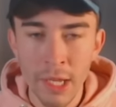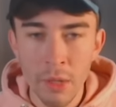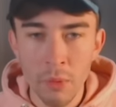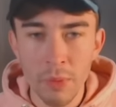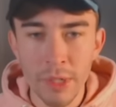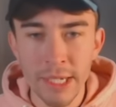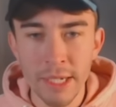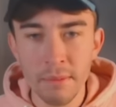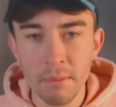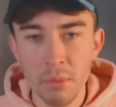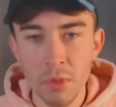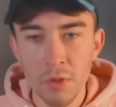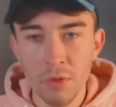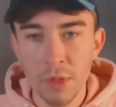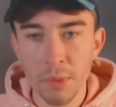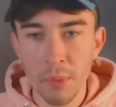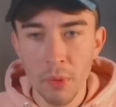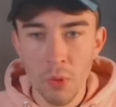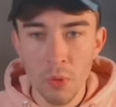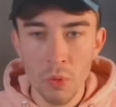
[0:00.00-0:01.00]
We didn't move the
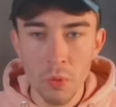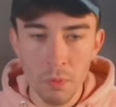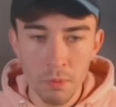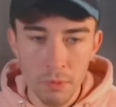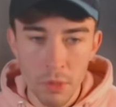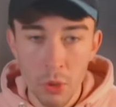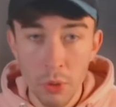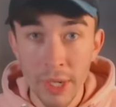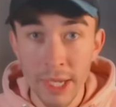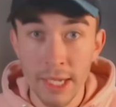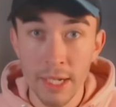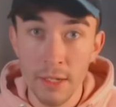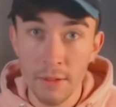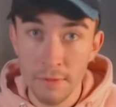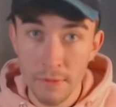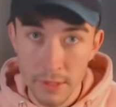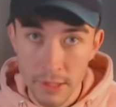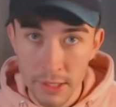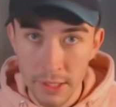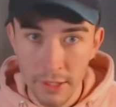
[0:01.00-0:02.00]
ball quick enough
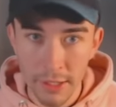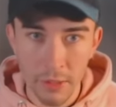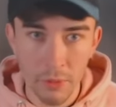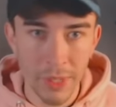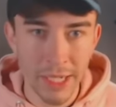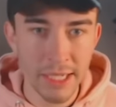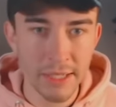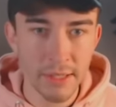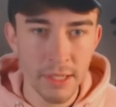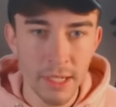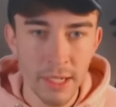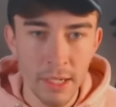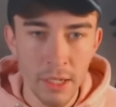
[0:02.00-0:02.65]
sideways.